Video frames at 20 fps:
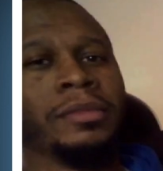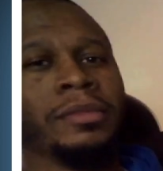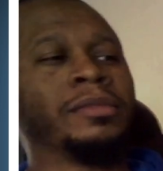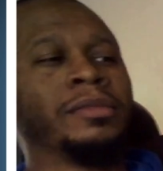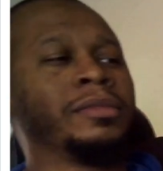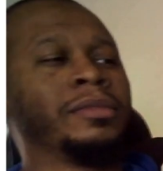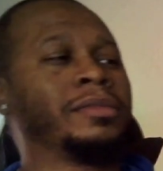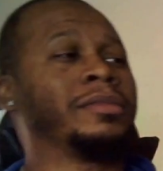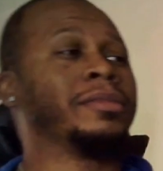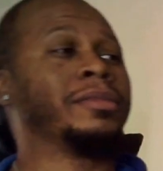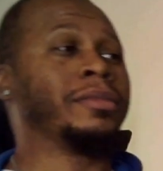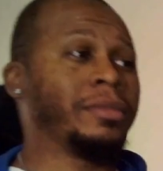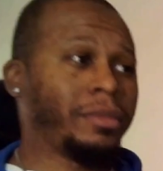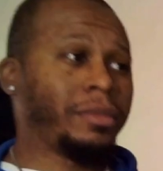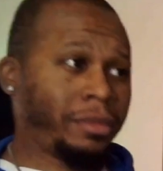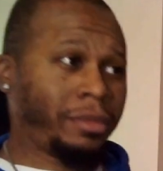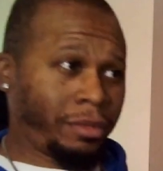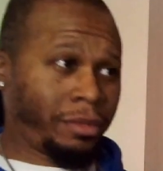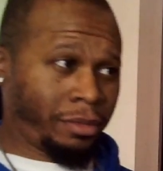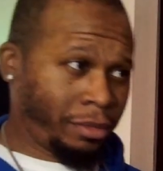
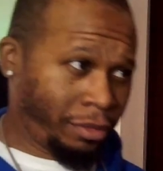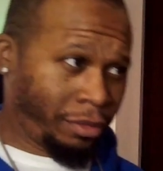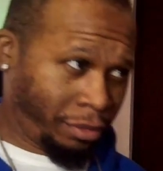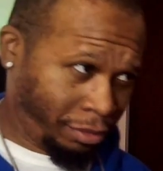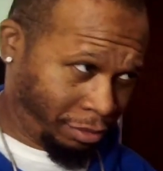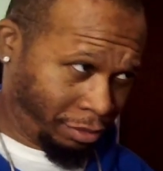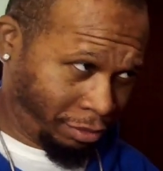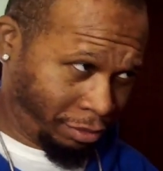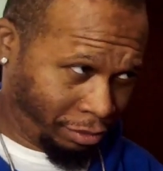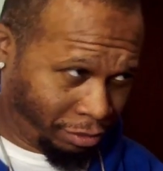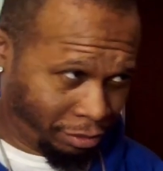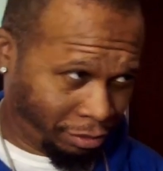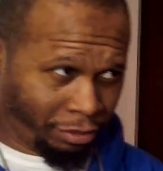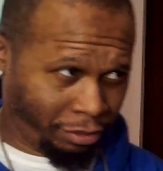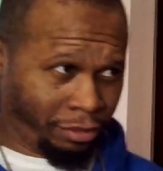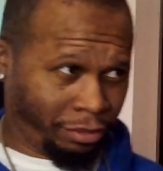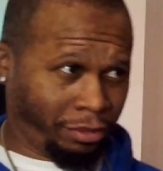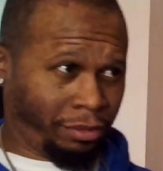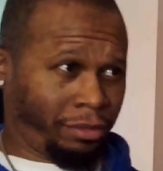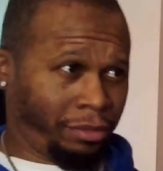
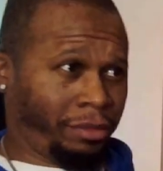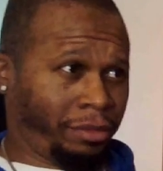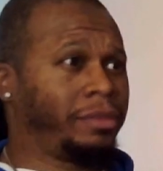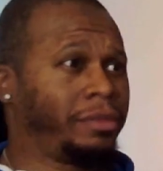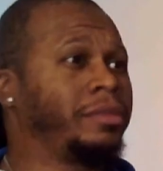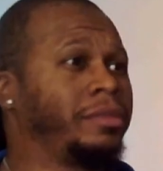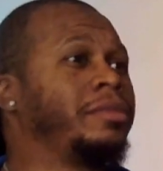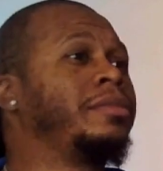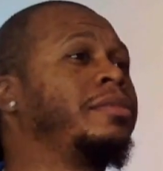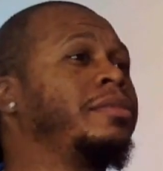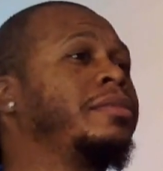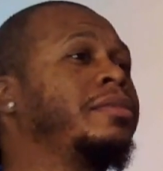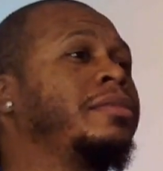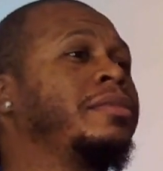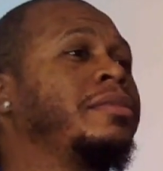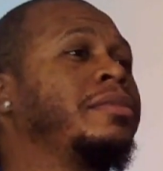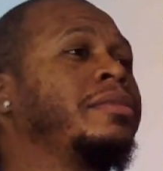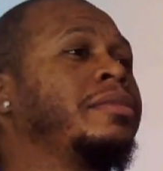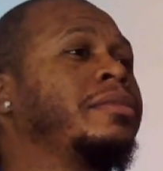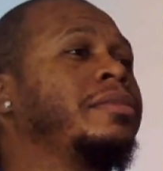
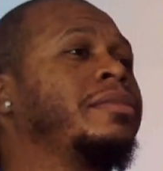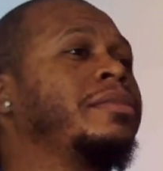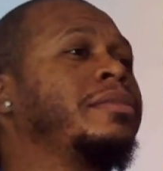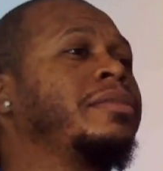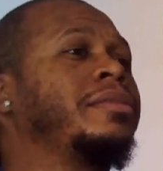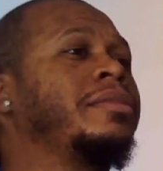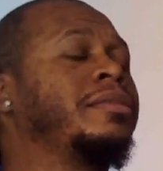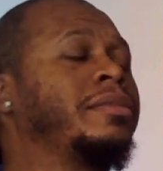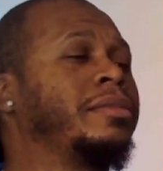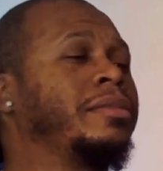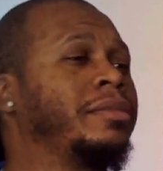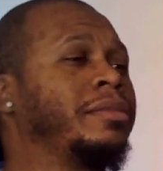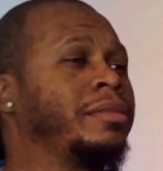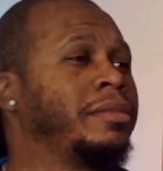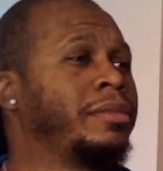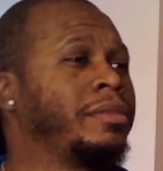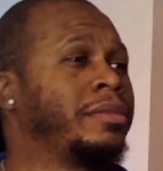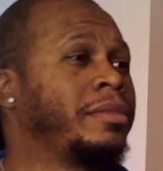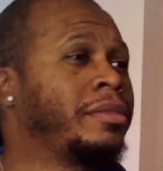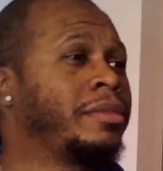
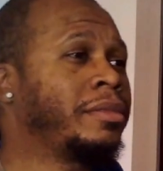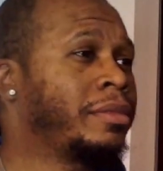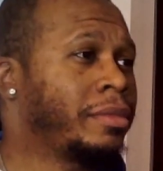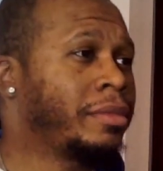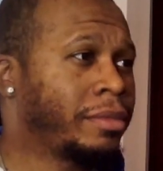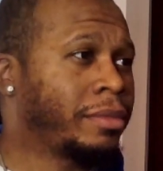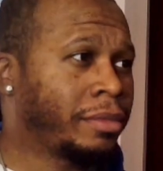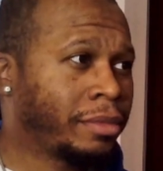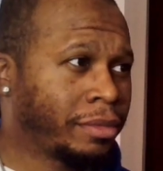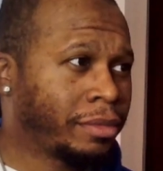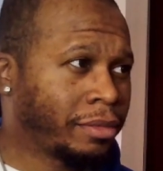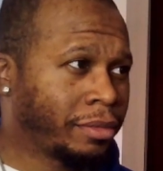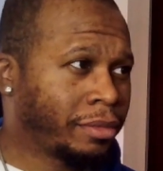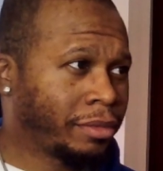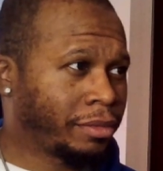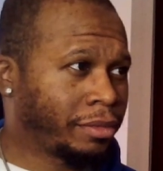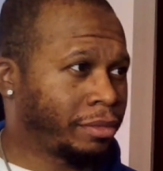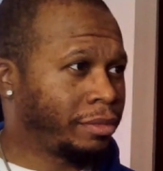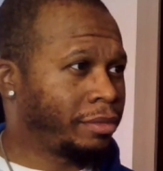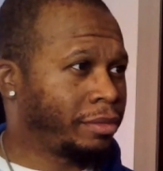
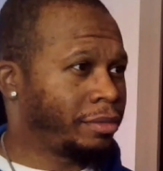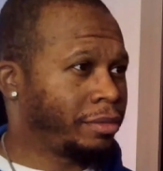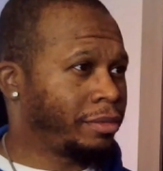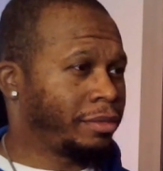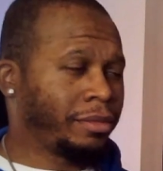Nobody speaks.